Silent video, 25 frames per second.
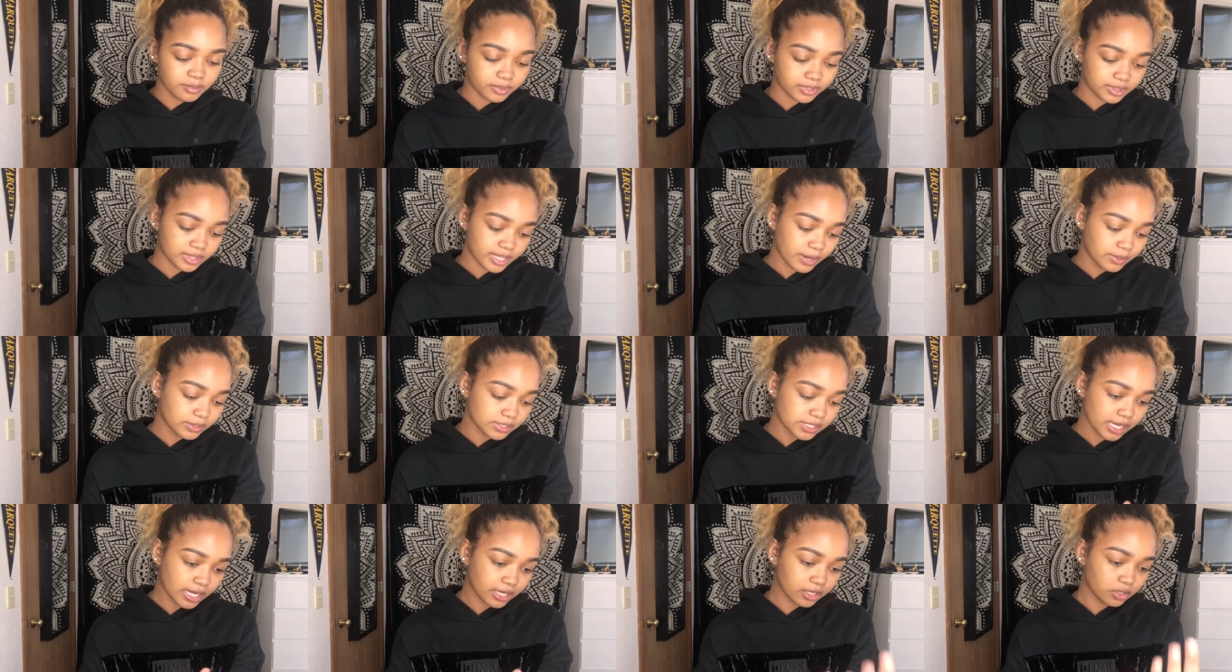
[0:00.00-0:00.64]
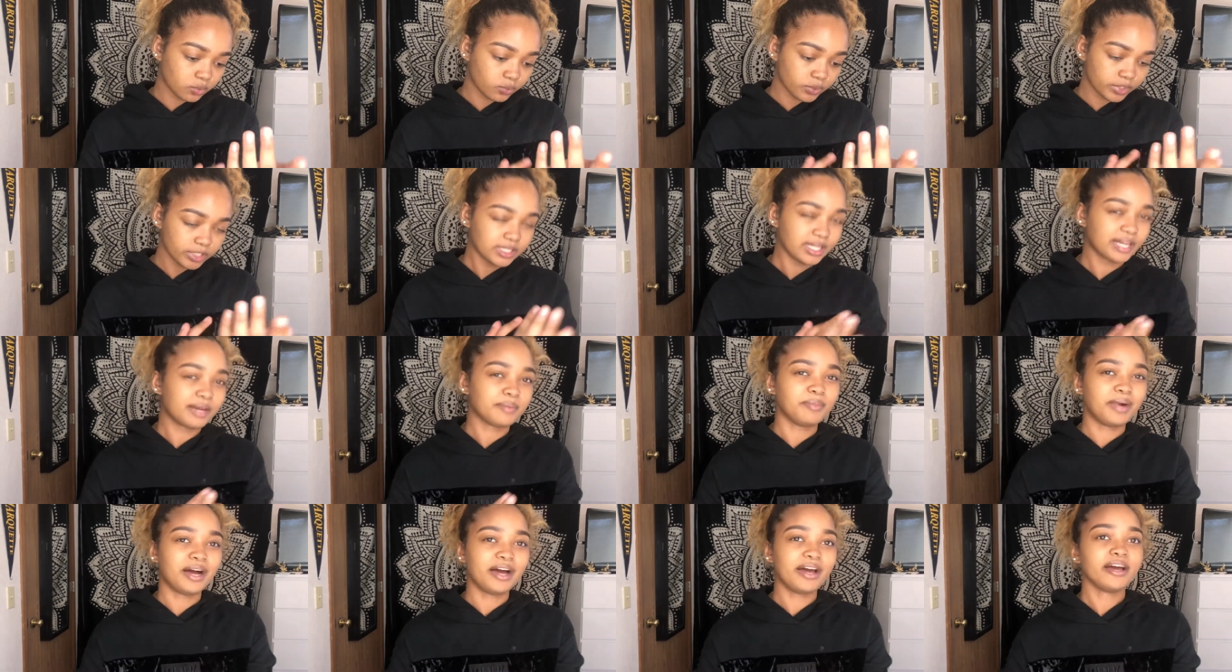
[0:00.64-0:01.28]
But that was kind of weird.
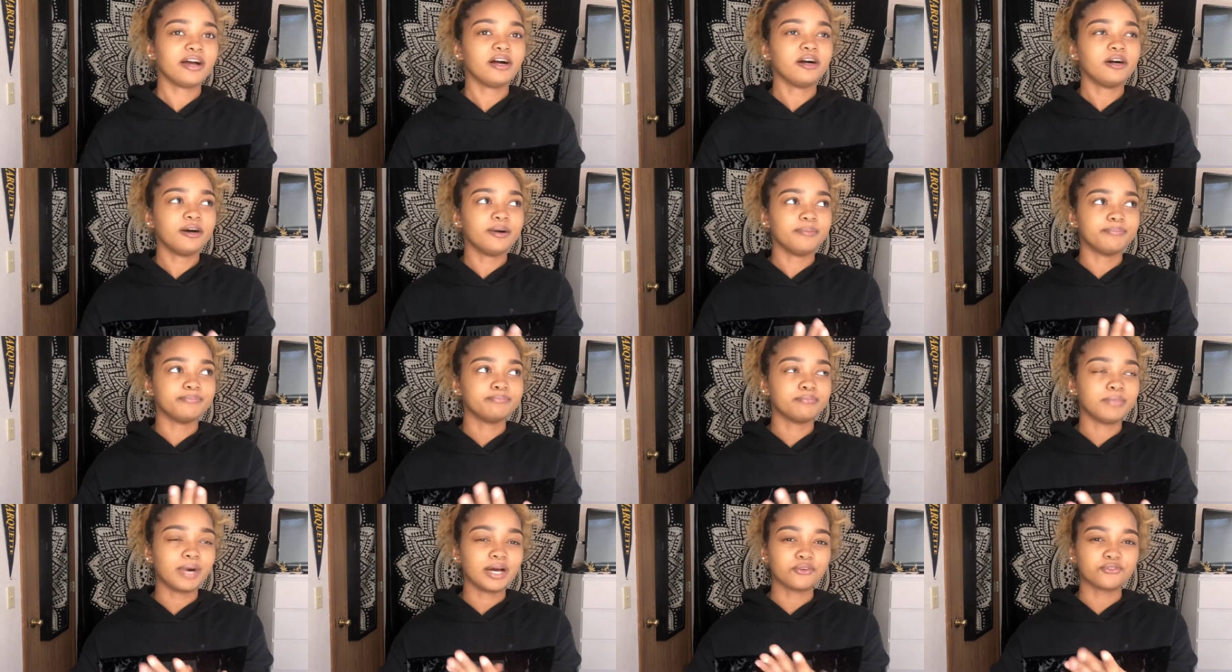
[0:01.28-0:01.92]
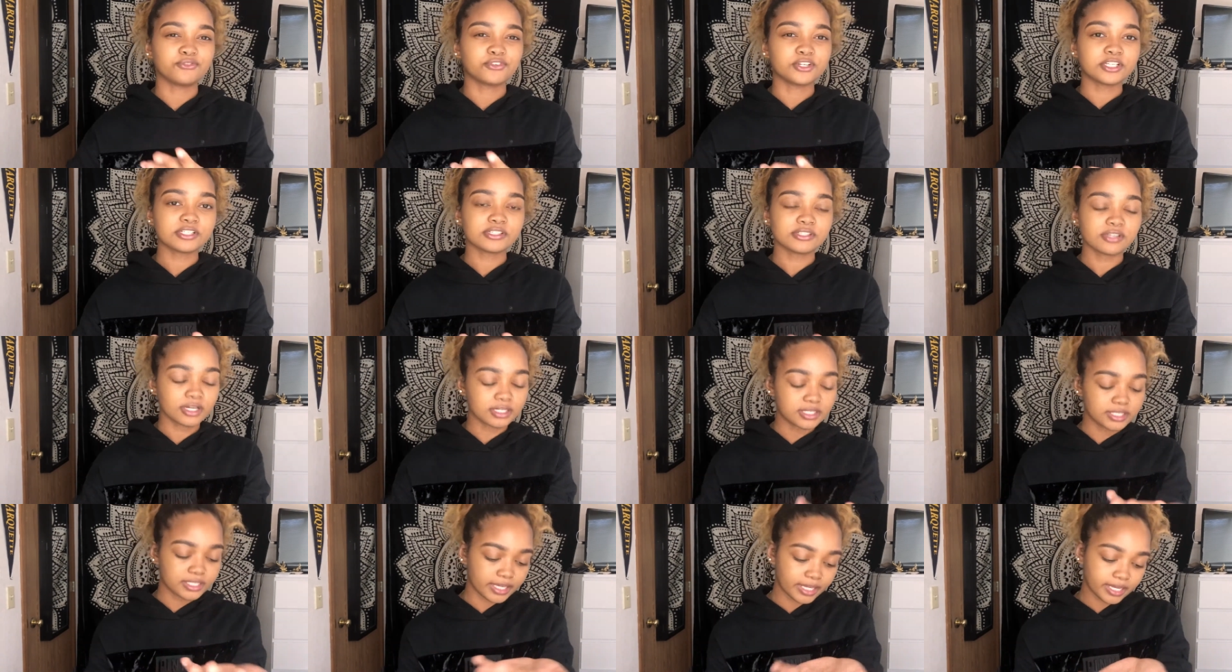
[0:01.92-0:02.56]
Like, my wrist
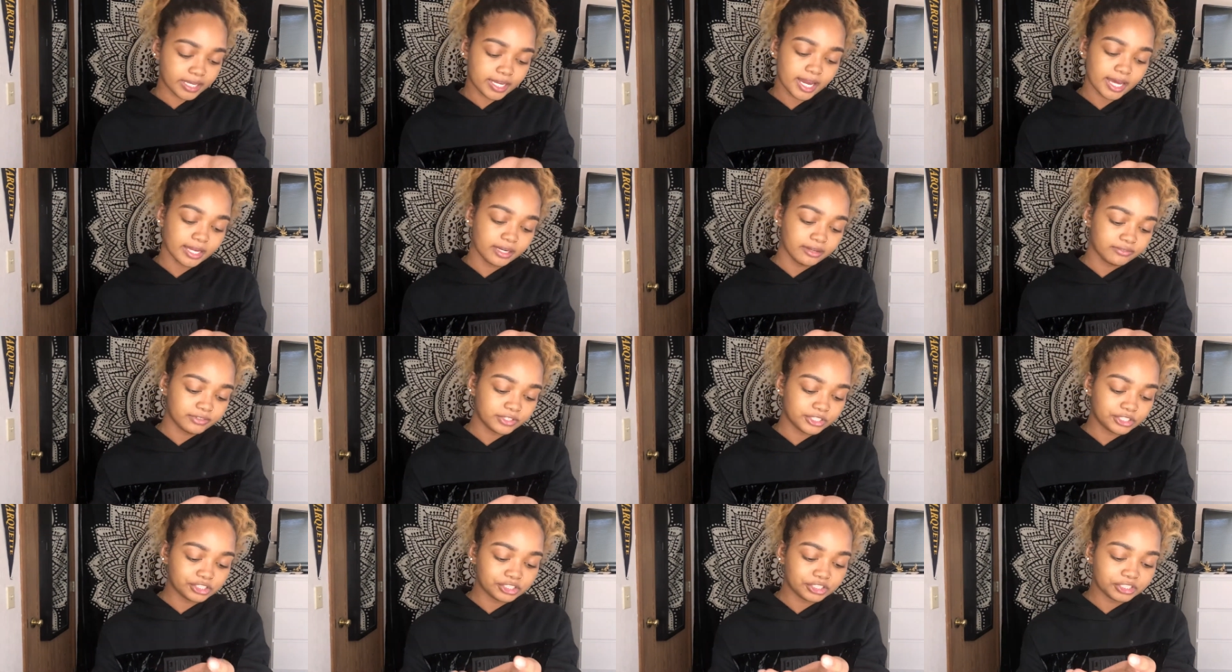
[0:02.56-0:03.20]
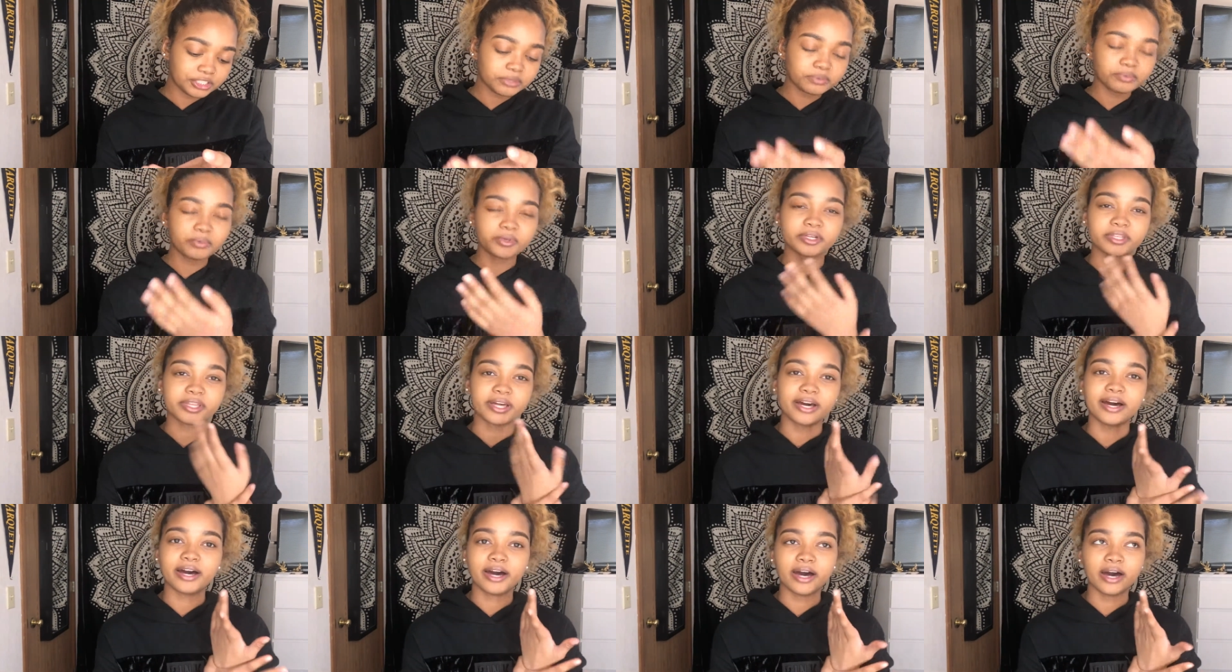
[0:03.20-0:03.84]
started to get kind of itchy where
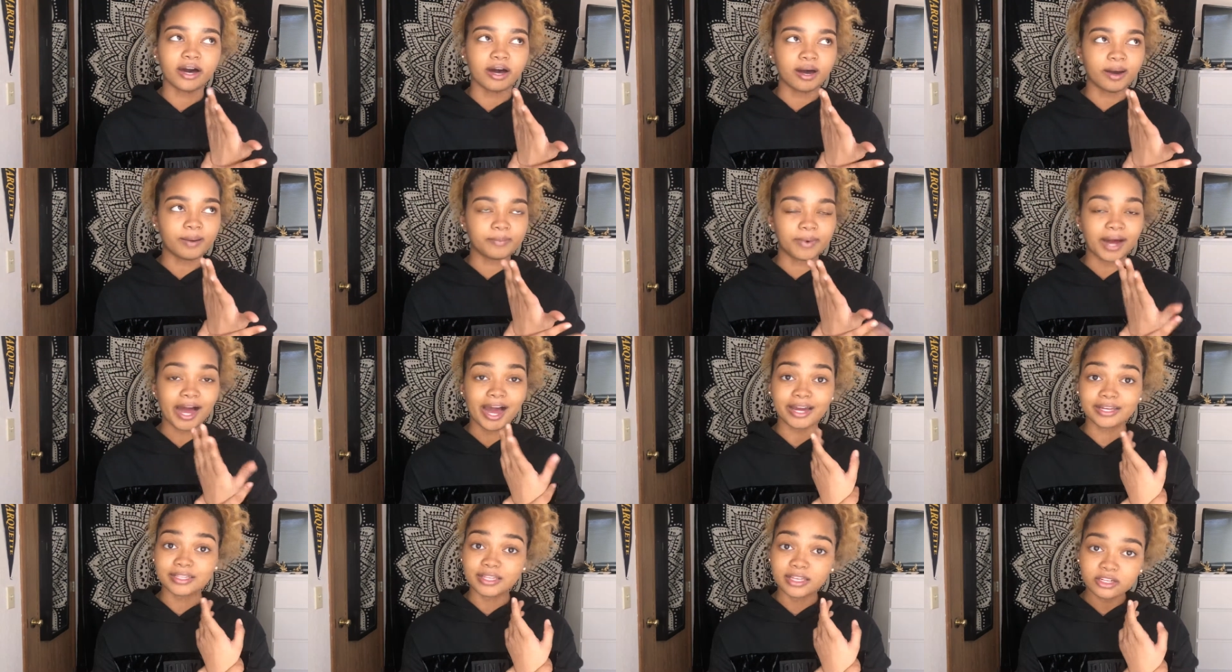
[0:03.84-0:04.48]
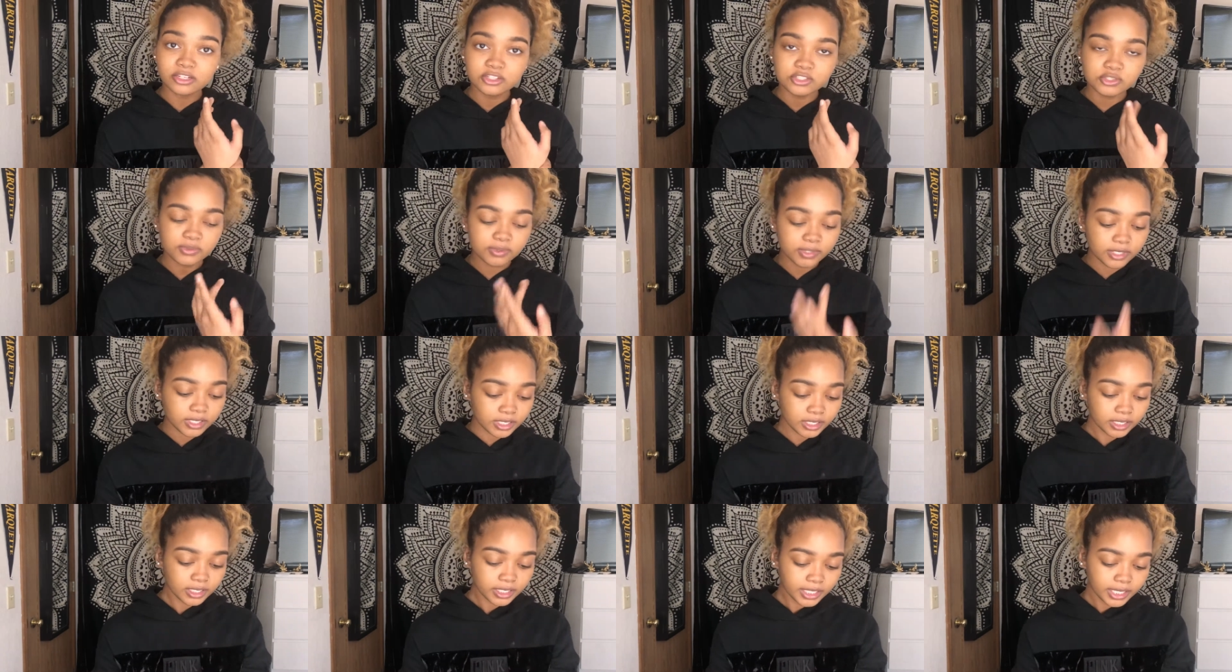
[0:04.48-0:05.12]
the highlighters
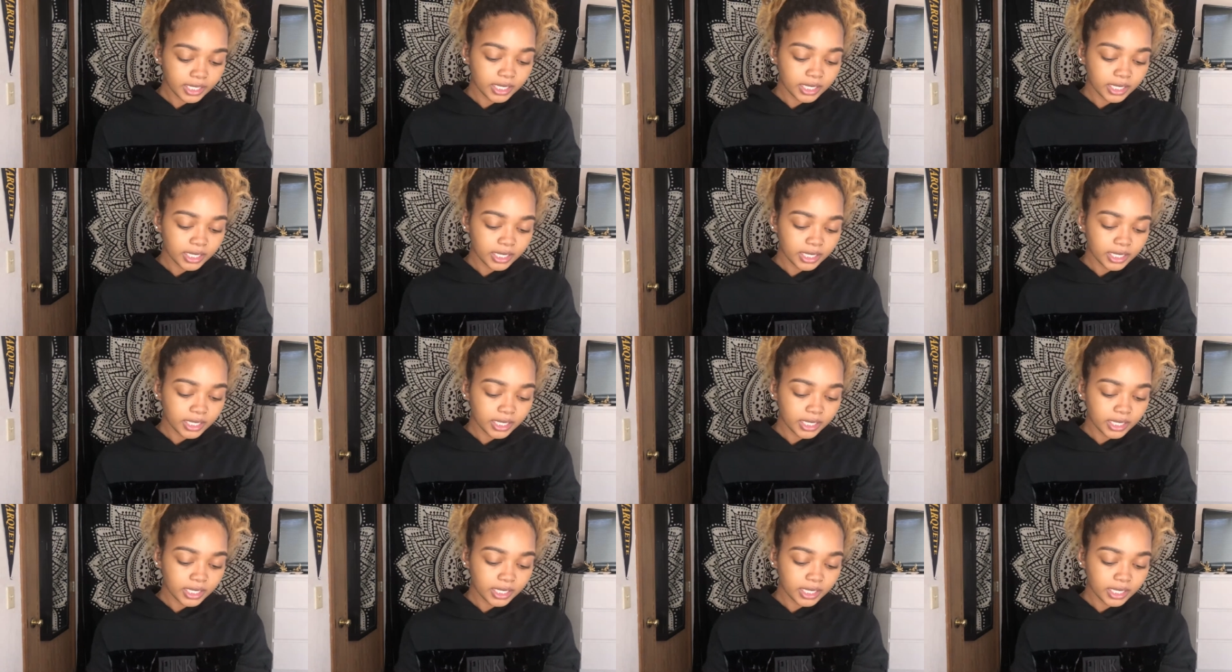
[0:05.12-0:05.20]
were,